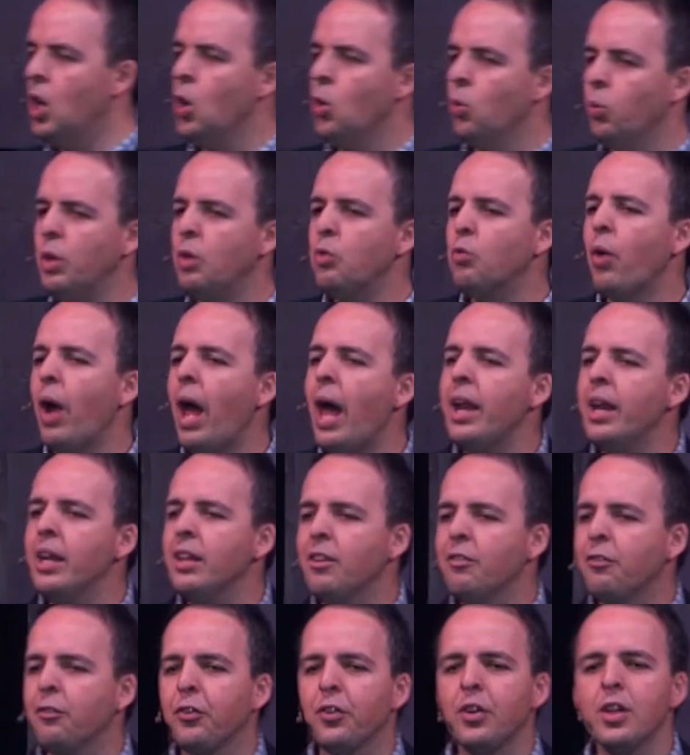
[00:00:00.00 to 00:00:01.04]
We read in
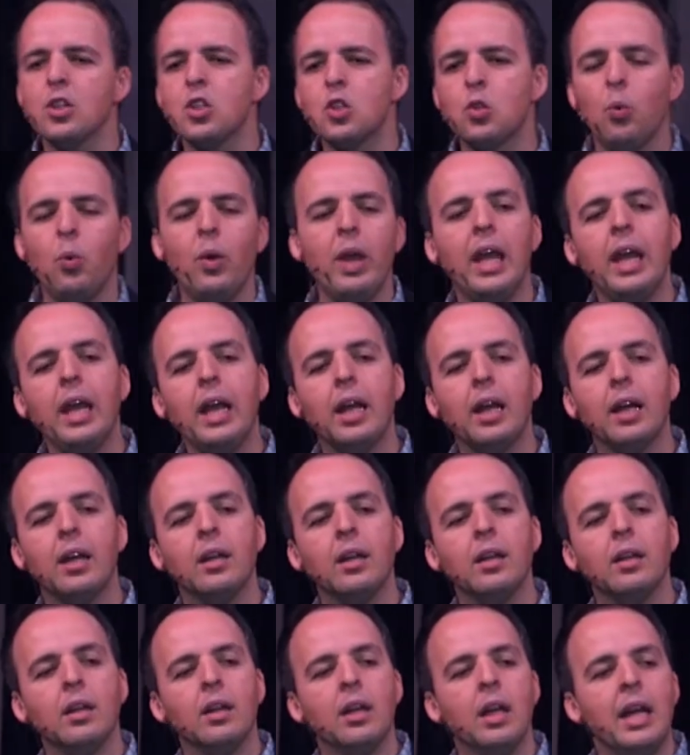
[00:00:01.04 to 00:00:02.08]
the first week
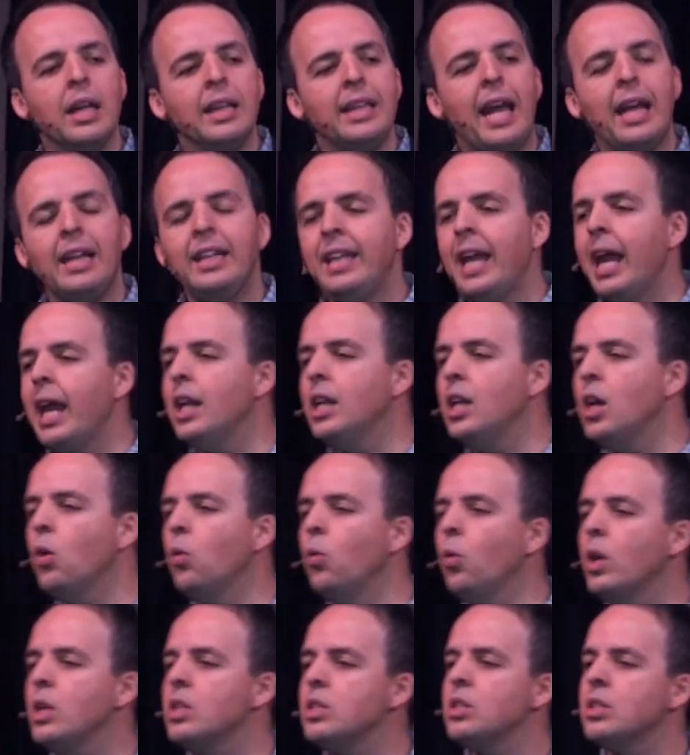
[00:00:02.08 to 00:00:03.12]
that Daniel
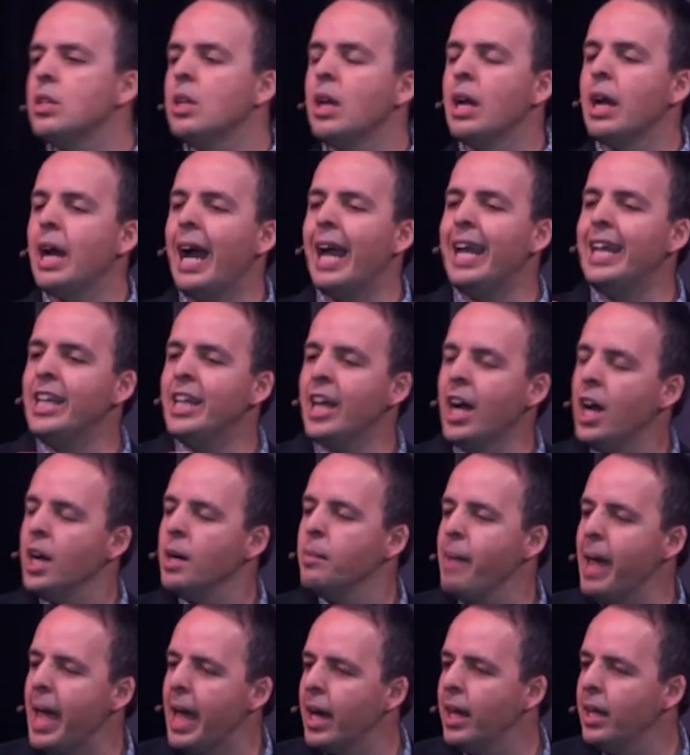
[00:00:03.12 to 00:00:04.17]
was a young
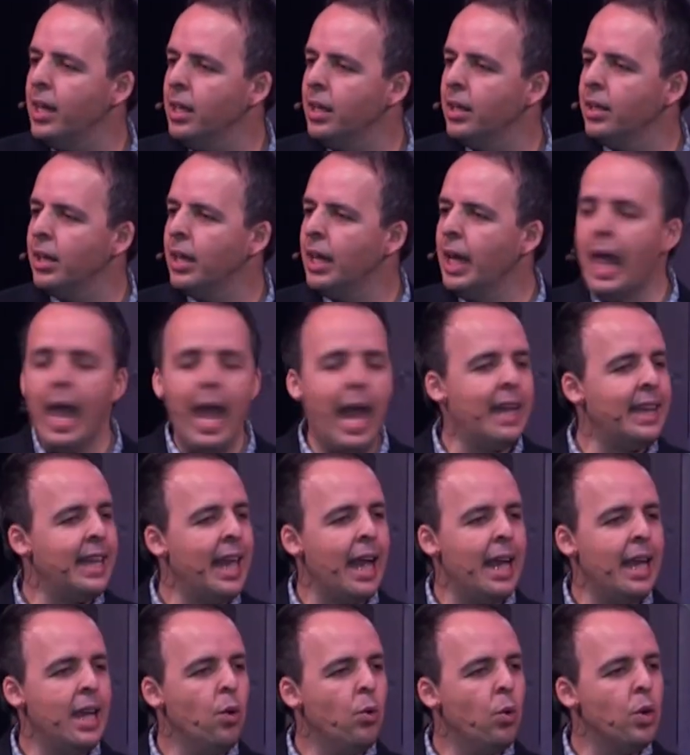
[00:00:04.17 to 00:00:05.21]
man and
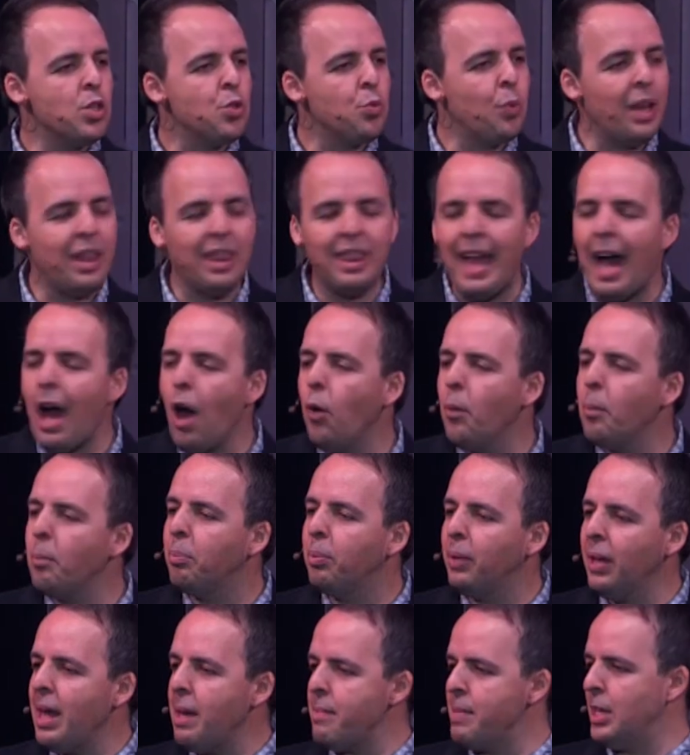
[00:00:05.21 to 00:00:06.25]
that he was without
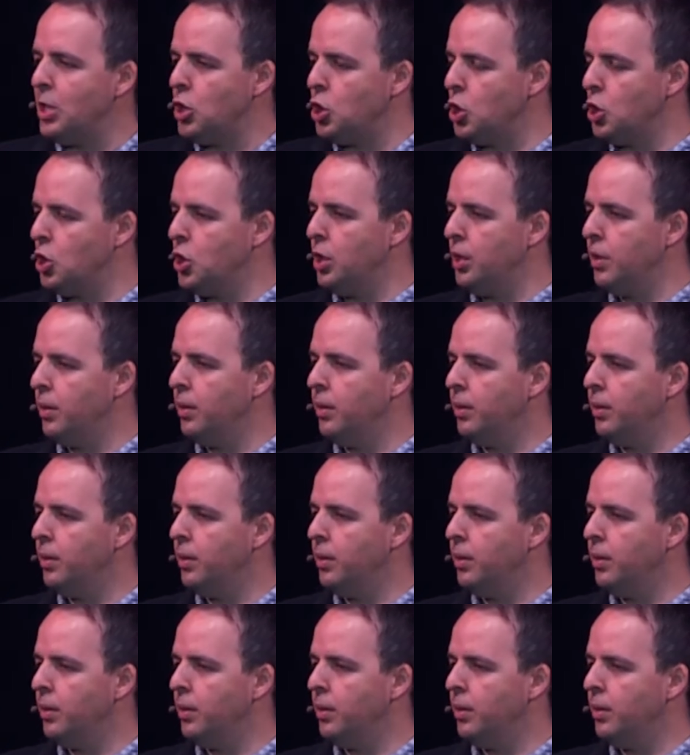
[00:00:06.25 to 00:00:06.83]
blemish.